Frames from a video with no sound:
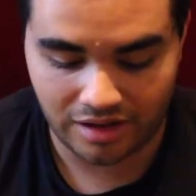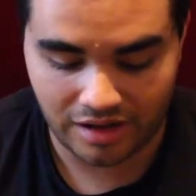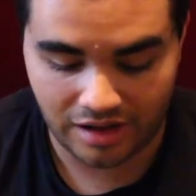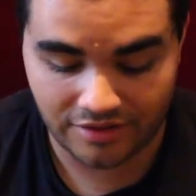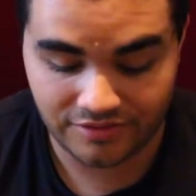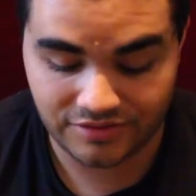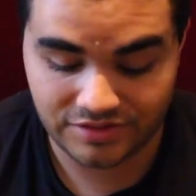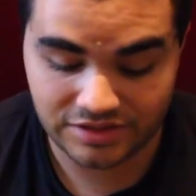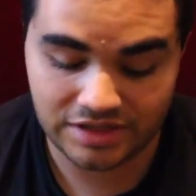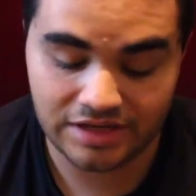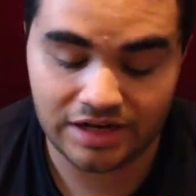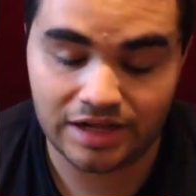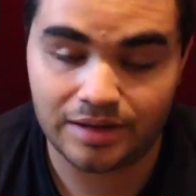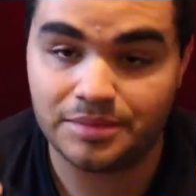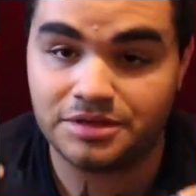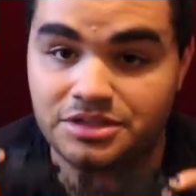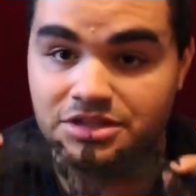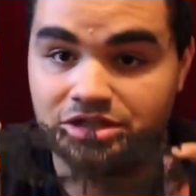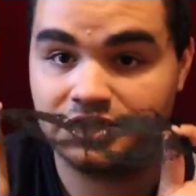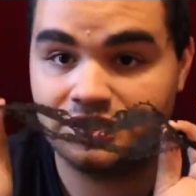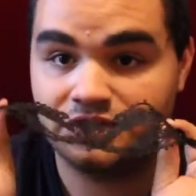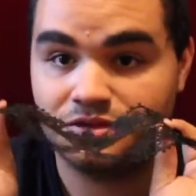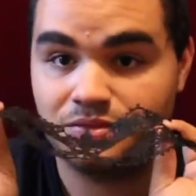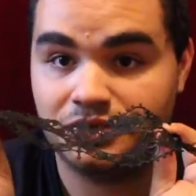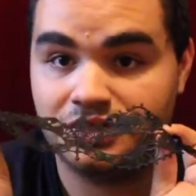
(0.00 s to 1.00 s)
I've seen how
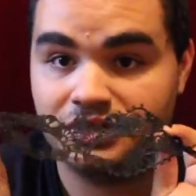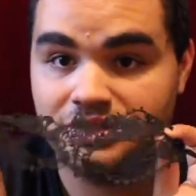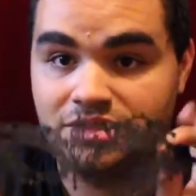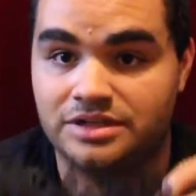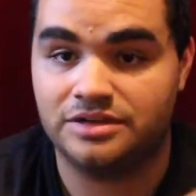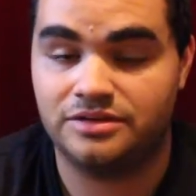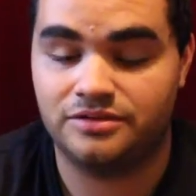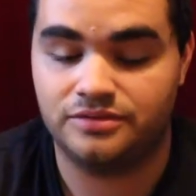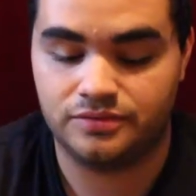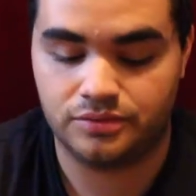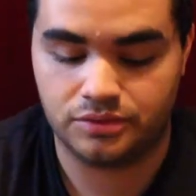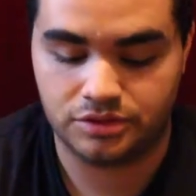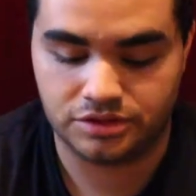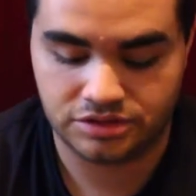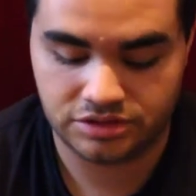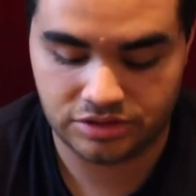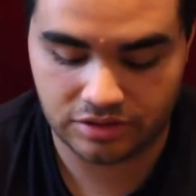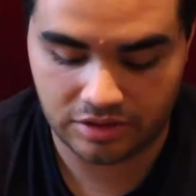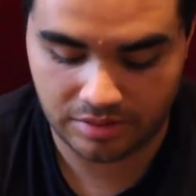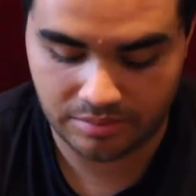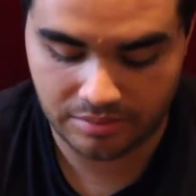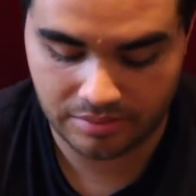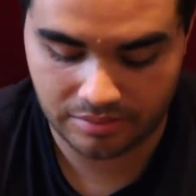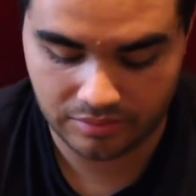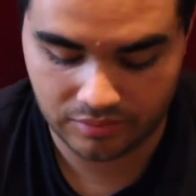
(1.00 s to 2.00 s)
much these retail for,
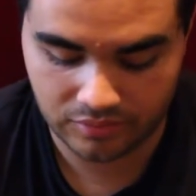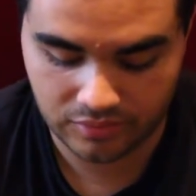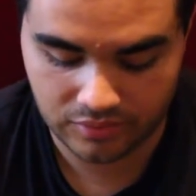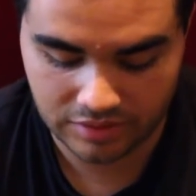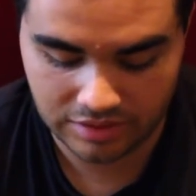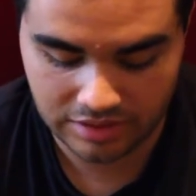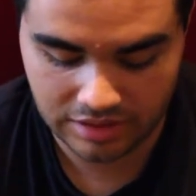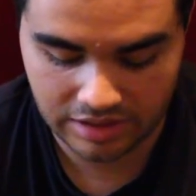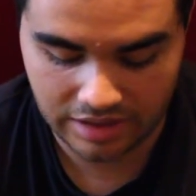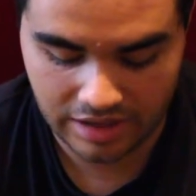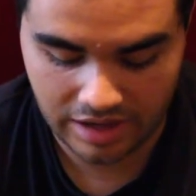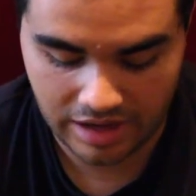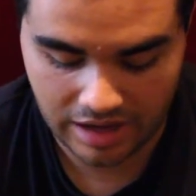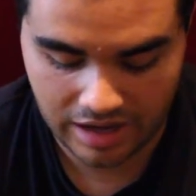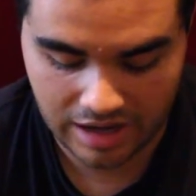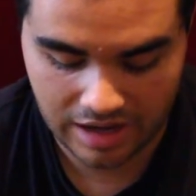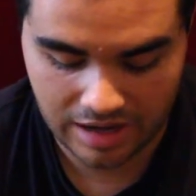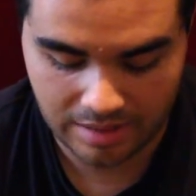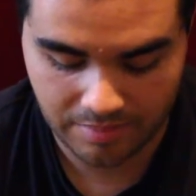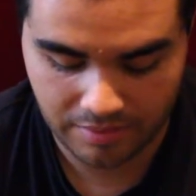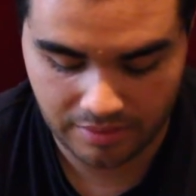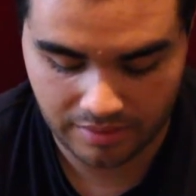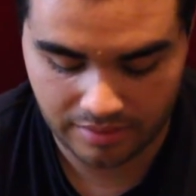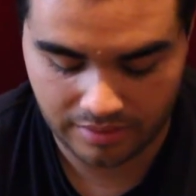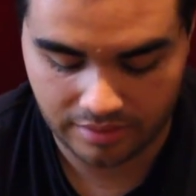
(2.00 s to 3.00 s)
so I'm really
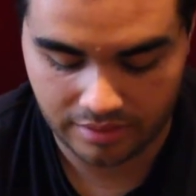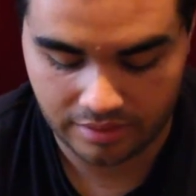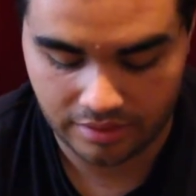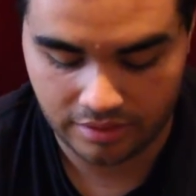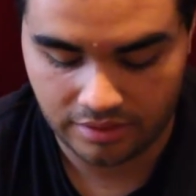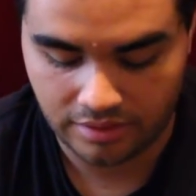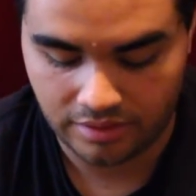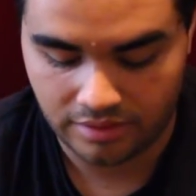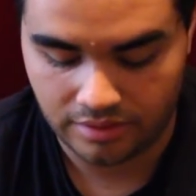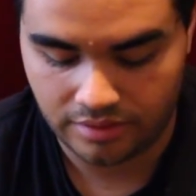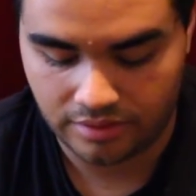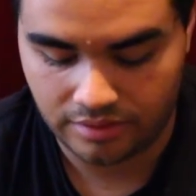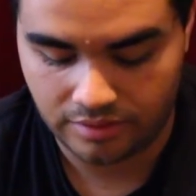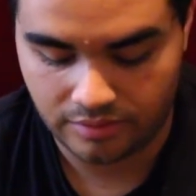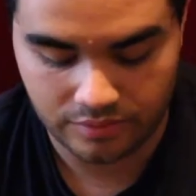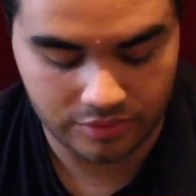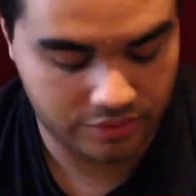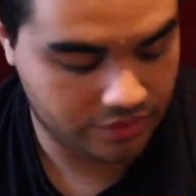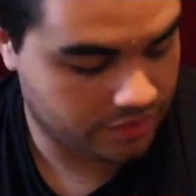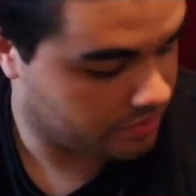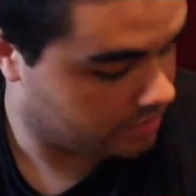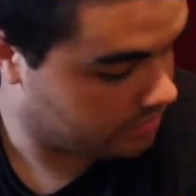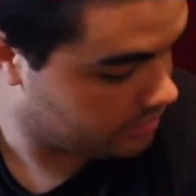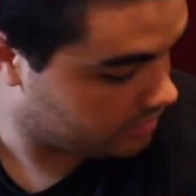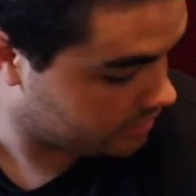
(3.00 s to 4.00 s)
happy
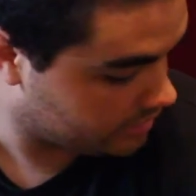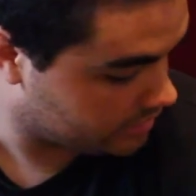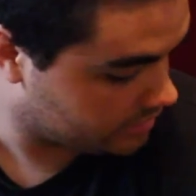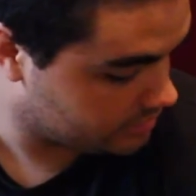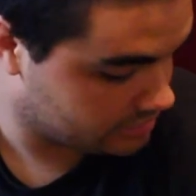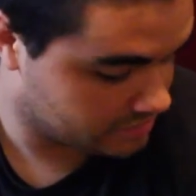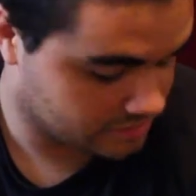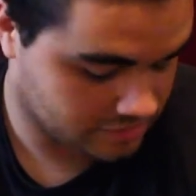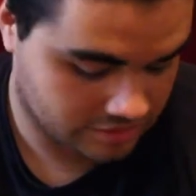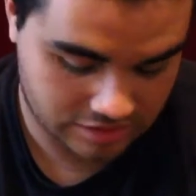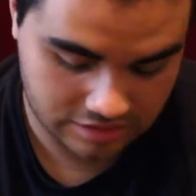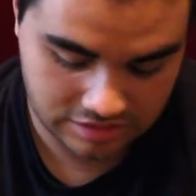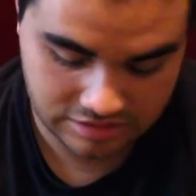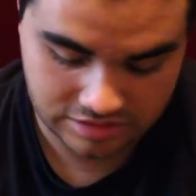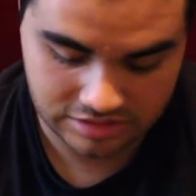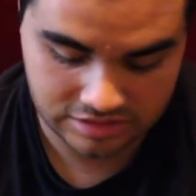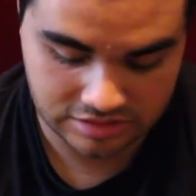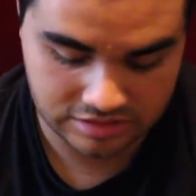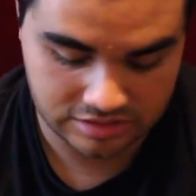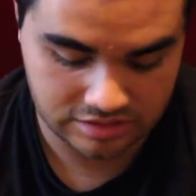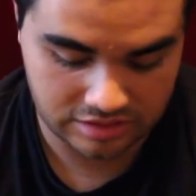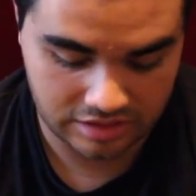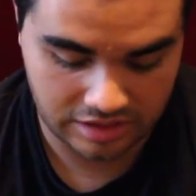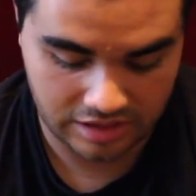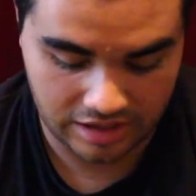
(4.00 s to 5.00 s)
with this. This
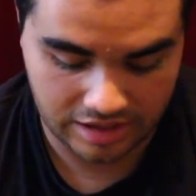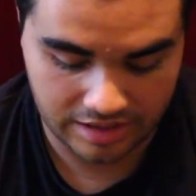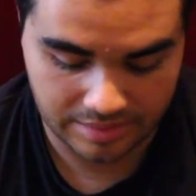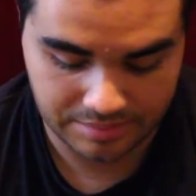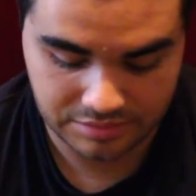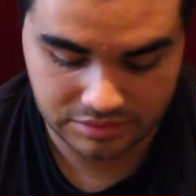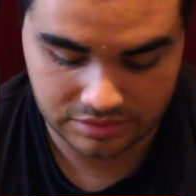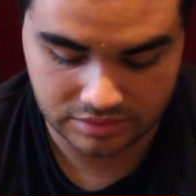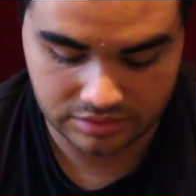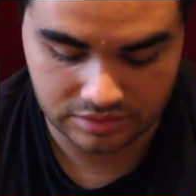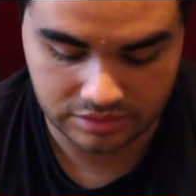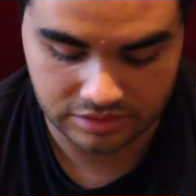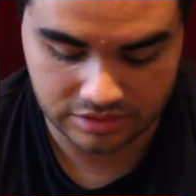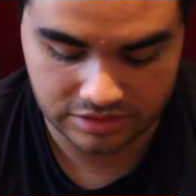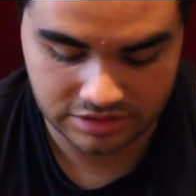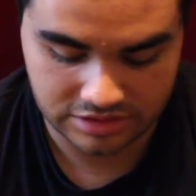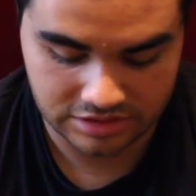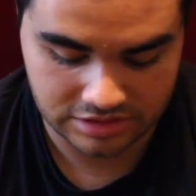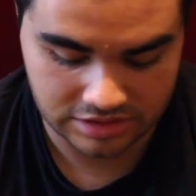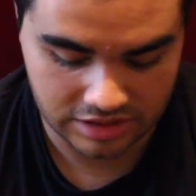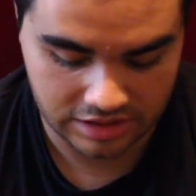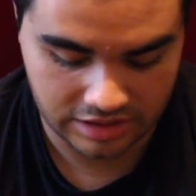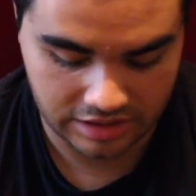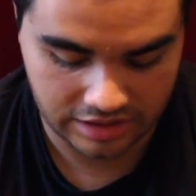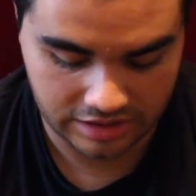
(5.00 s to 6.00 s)
is absolutely
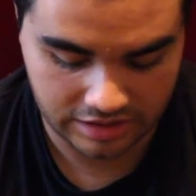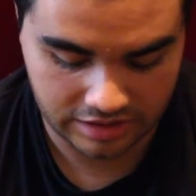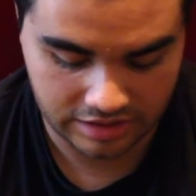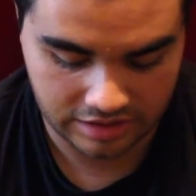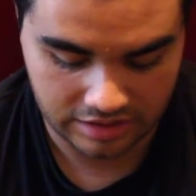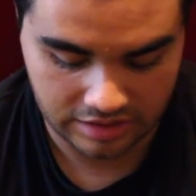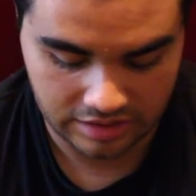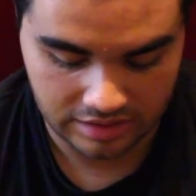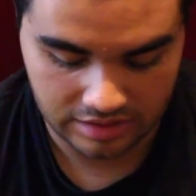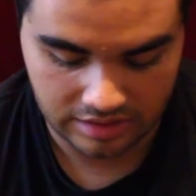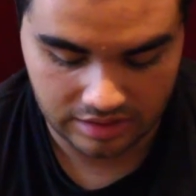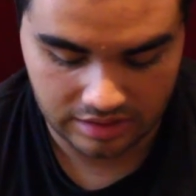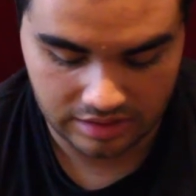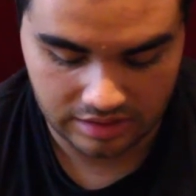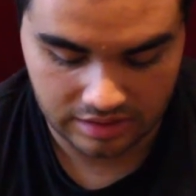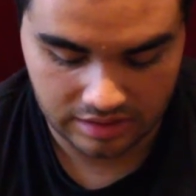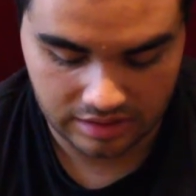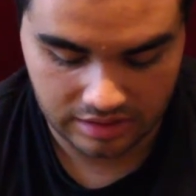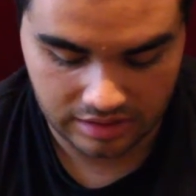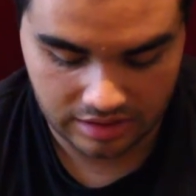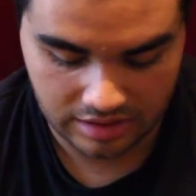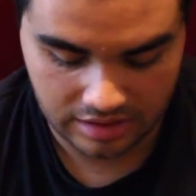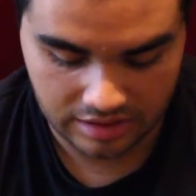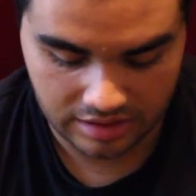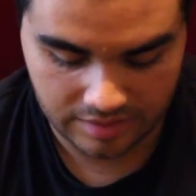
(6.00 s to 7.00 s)
stunning.
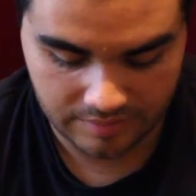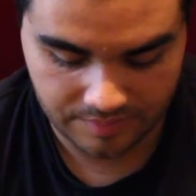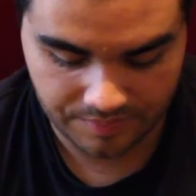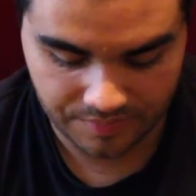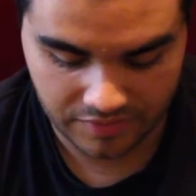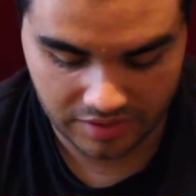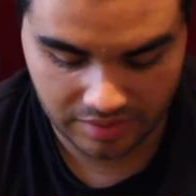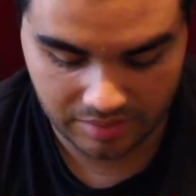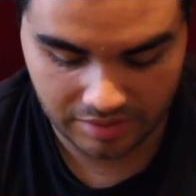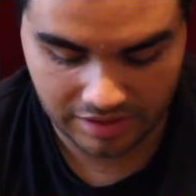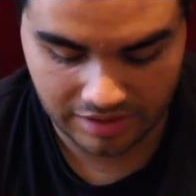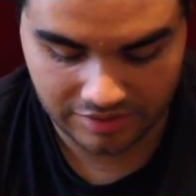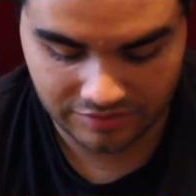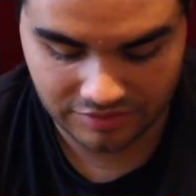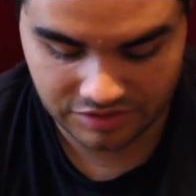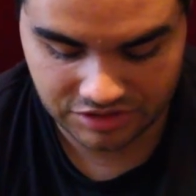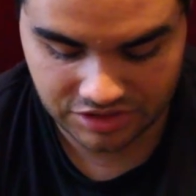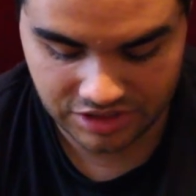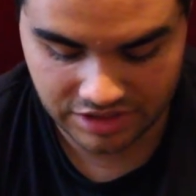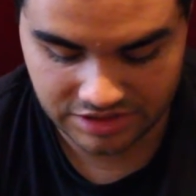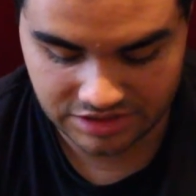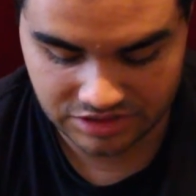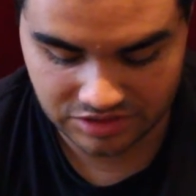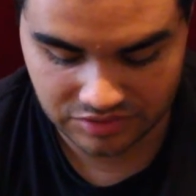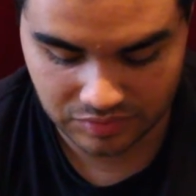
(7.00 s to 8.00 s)
Um, I'm going to have to
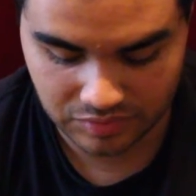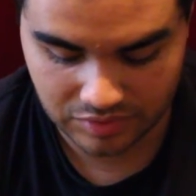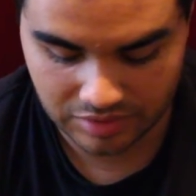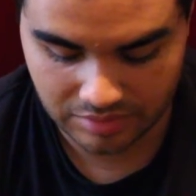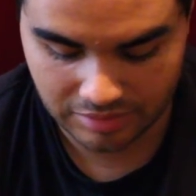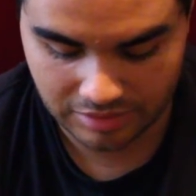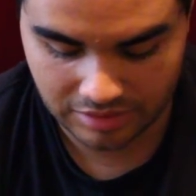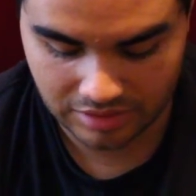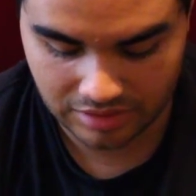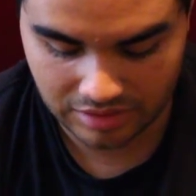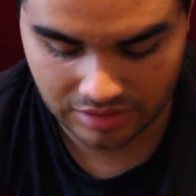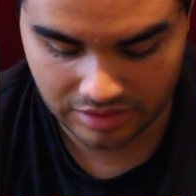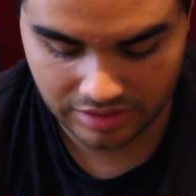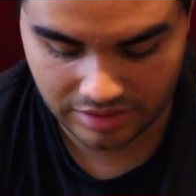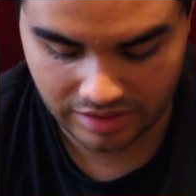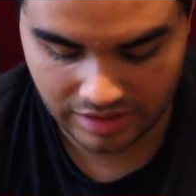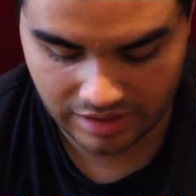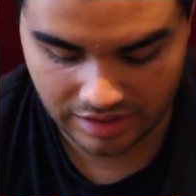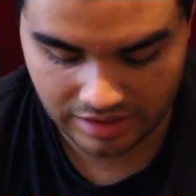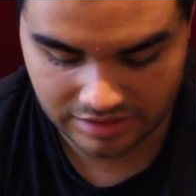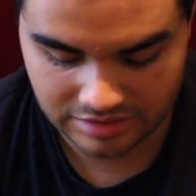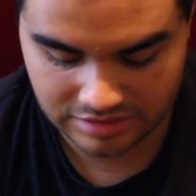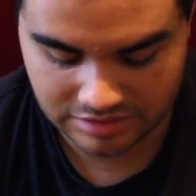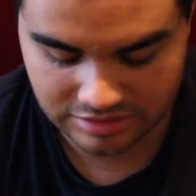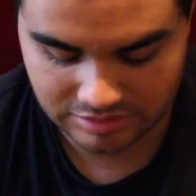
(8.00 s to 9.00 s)
change the ribbon on the
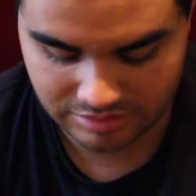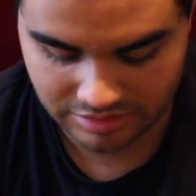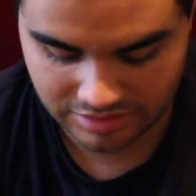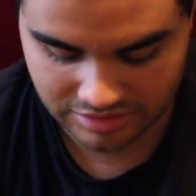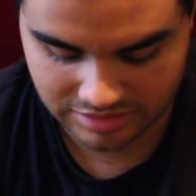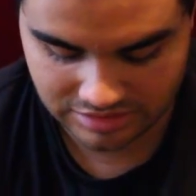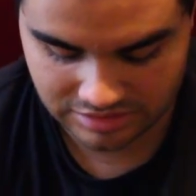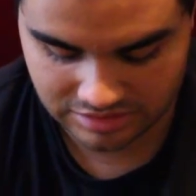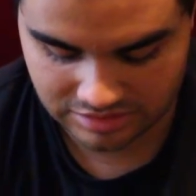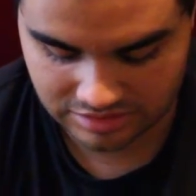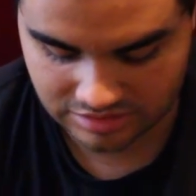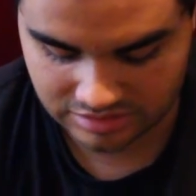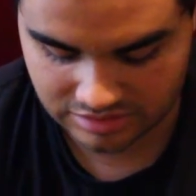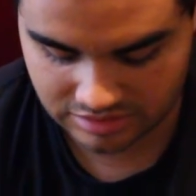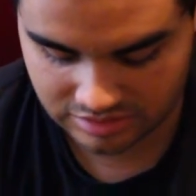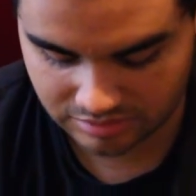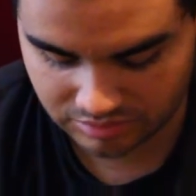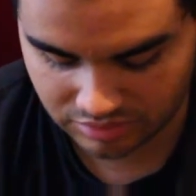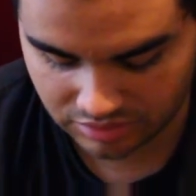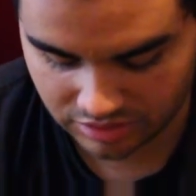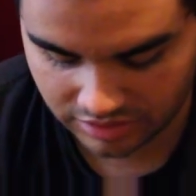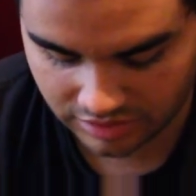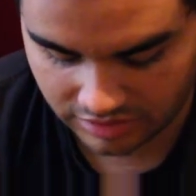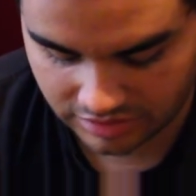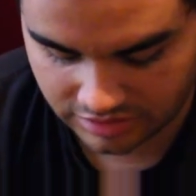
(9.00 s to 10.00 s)
ends because it's
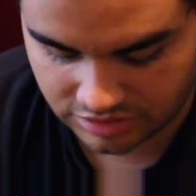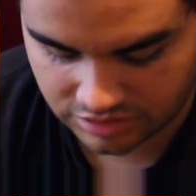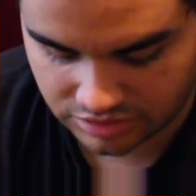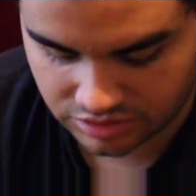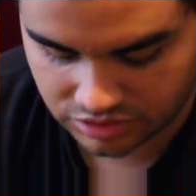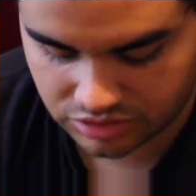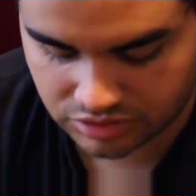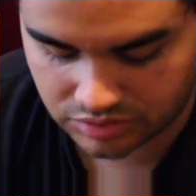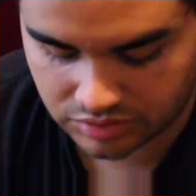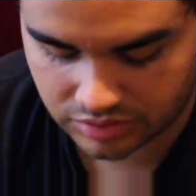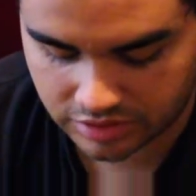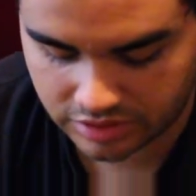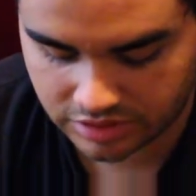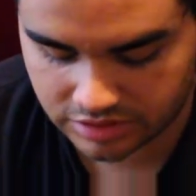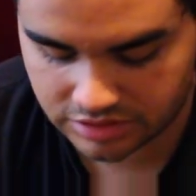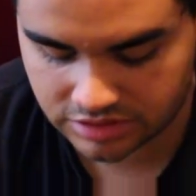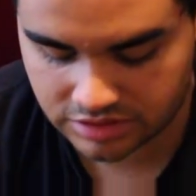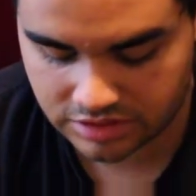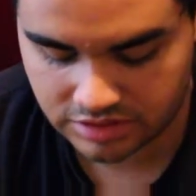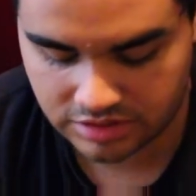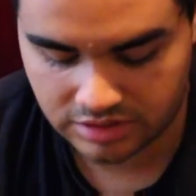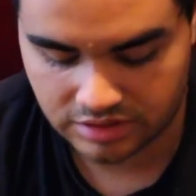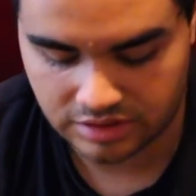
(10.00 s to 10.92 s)
completely too short.